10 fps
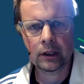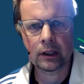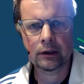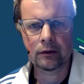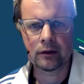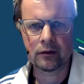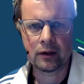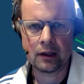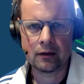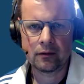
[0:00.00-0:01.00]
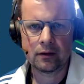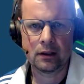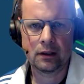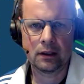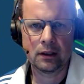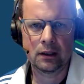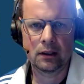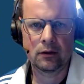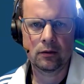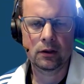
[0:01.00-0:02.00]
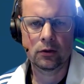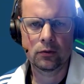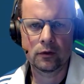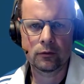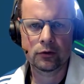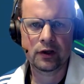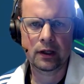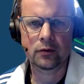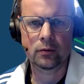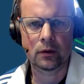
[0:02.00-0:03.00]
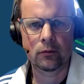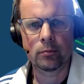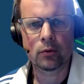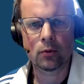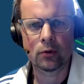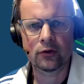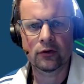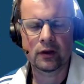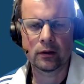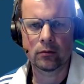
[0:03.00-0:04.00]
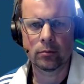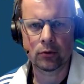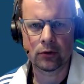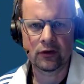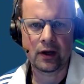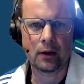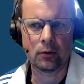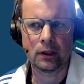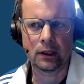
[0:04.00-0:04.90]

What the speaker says: In this case, you can use it for scheduling reports or sending reports out.